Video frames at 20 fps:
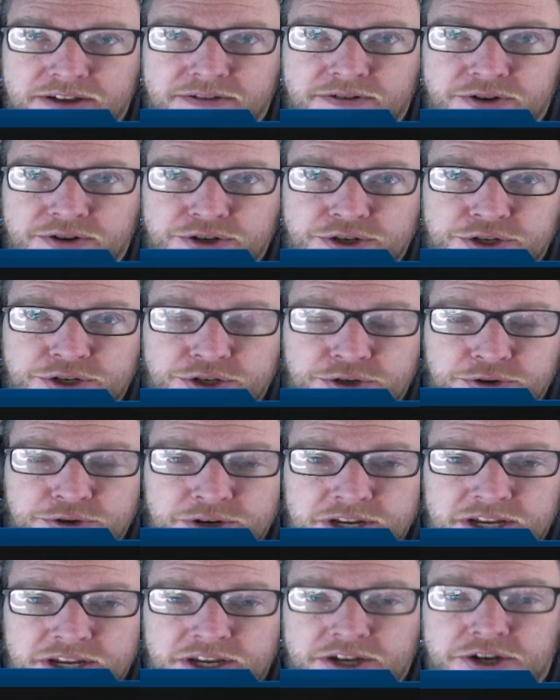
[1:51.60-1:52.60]

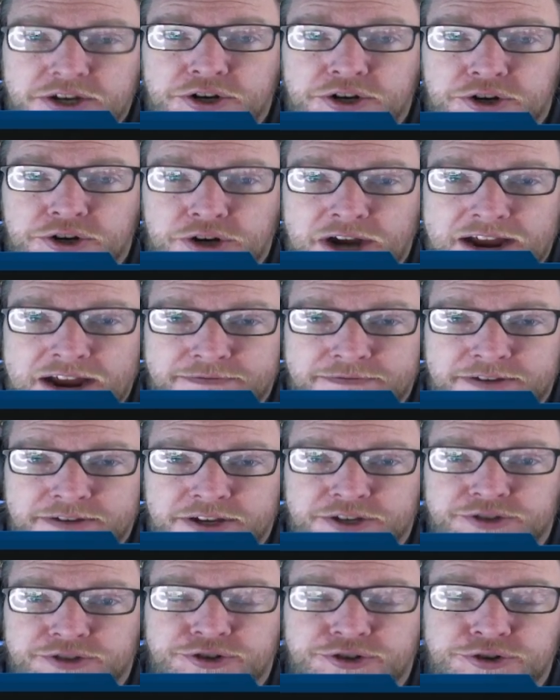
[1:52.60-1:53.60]
tuning your
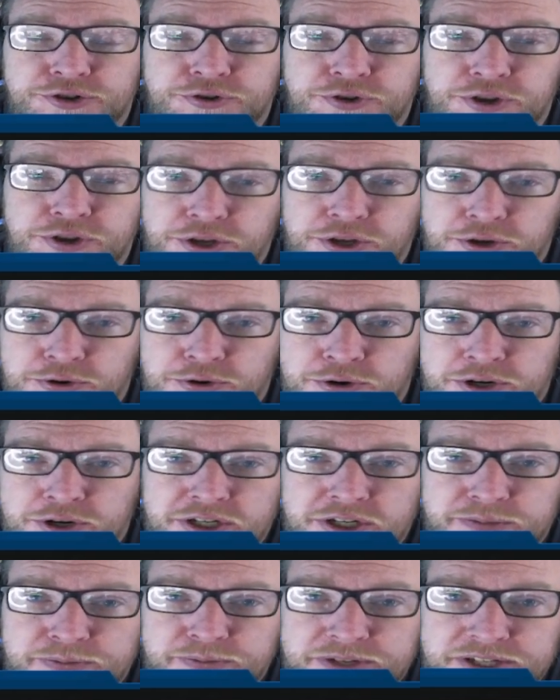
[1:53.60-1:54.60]
graphics to your
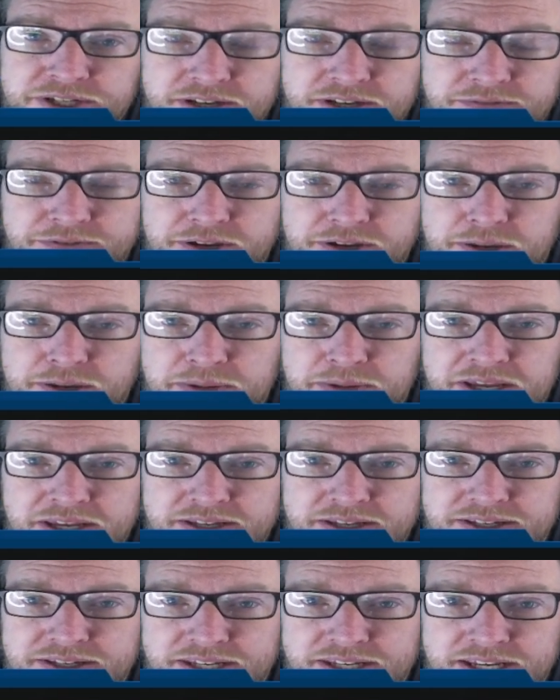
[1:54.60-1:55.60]
specific
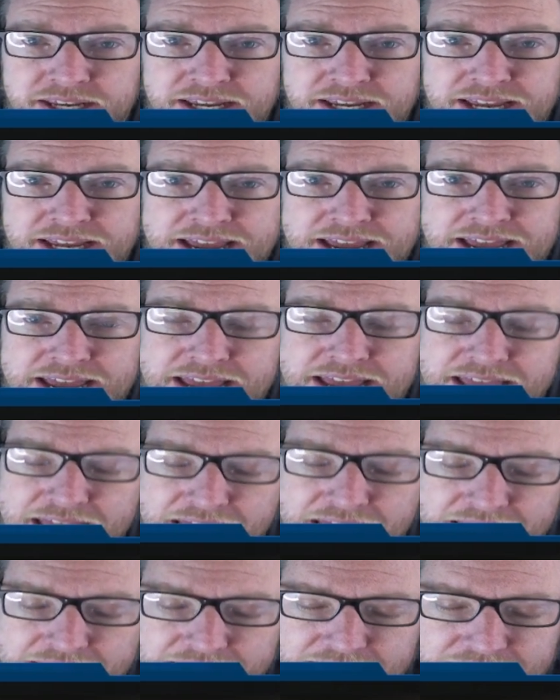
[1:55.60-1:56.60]
PC
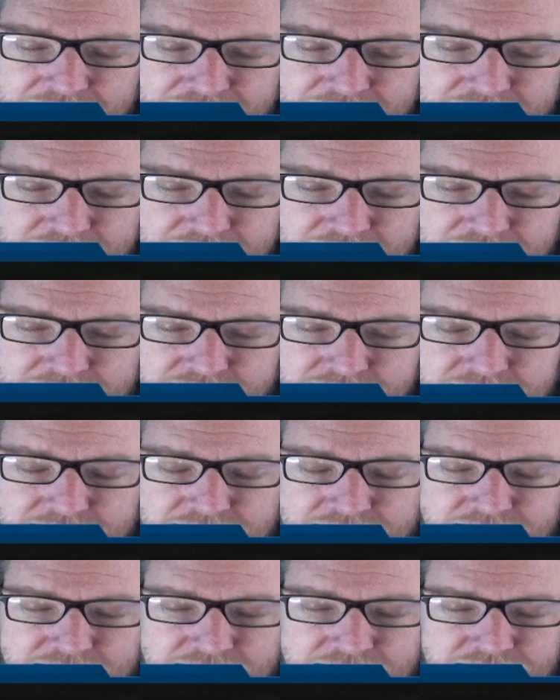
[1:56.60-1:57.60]
as
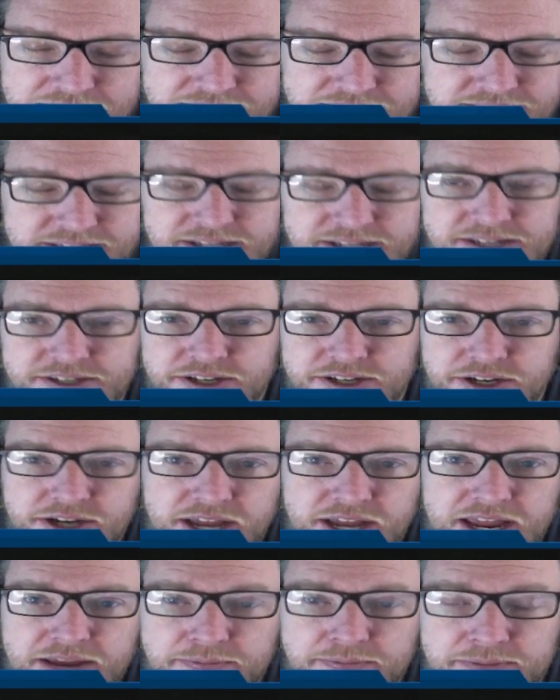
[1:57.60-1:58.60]
easy as it
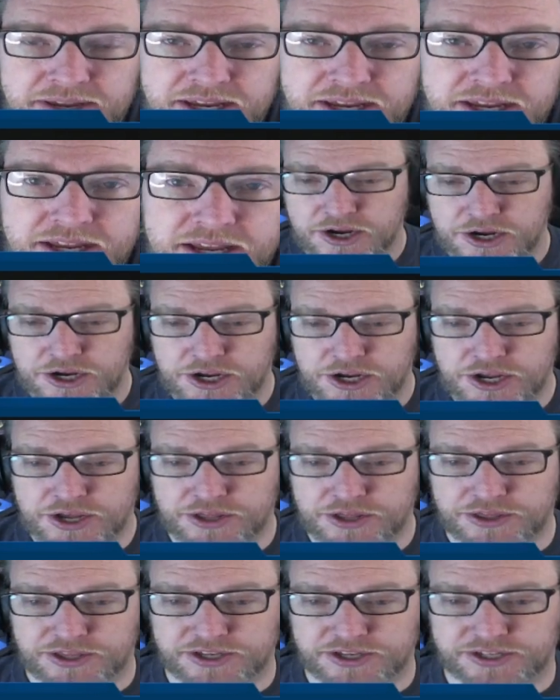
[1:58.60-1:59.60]
can be.
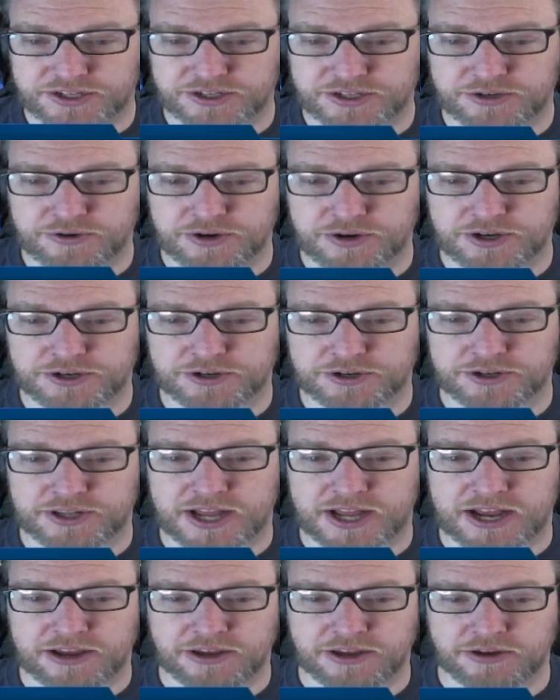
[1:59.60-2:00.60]
This is going to allow
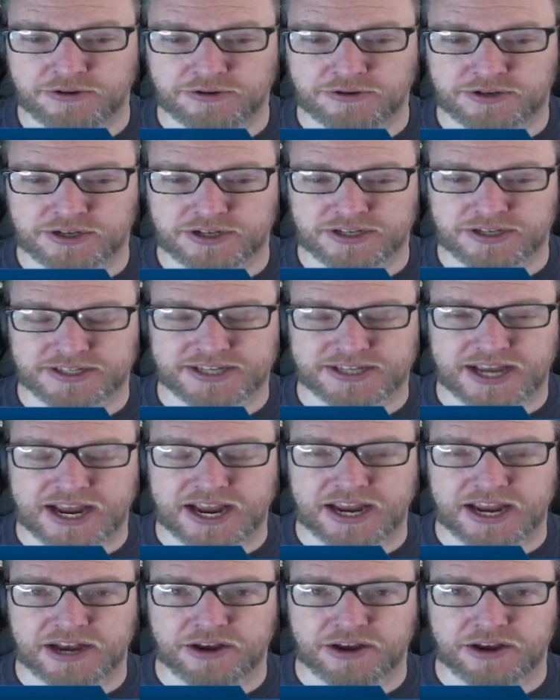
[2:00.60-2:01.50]
you to decide